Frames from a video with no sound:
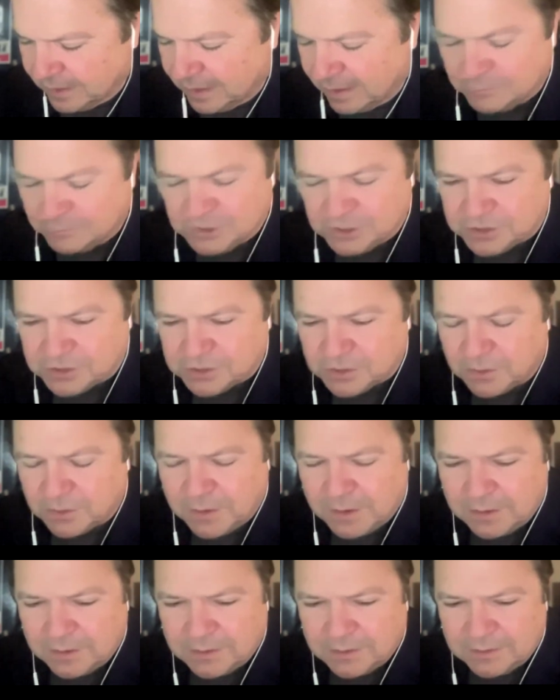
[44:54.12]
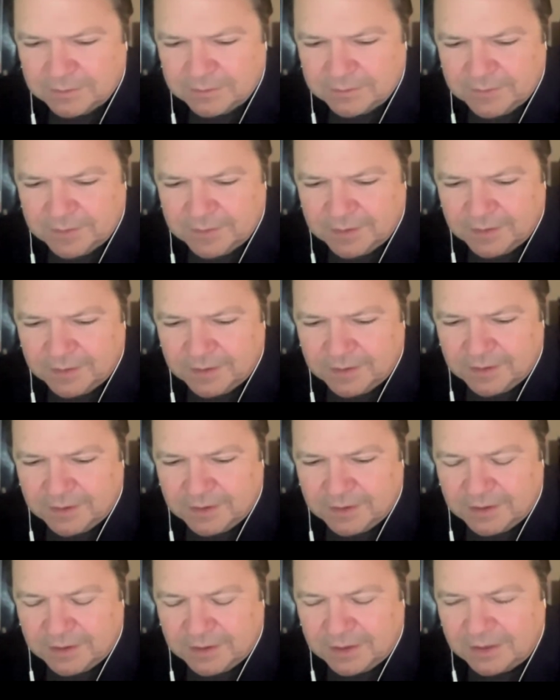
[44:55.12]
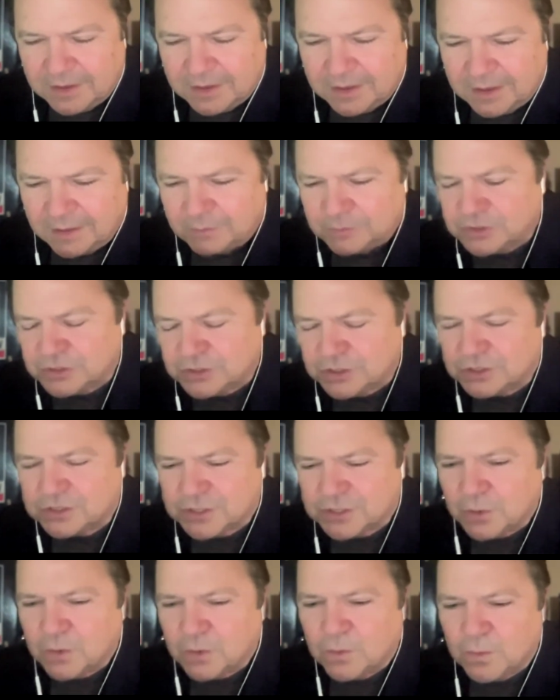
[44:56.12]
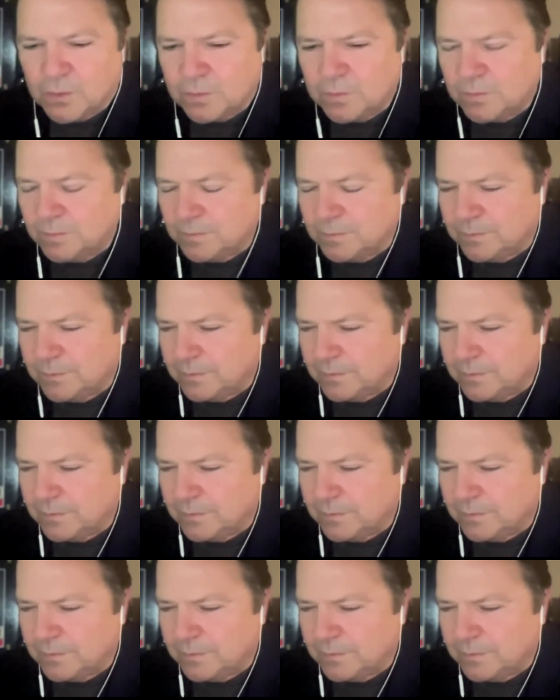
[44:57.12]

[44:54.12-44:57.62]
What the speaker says: I'm just so, I was just so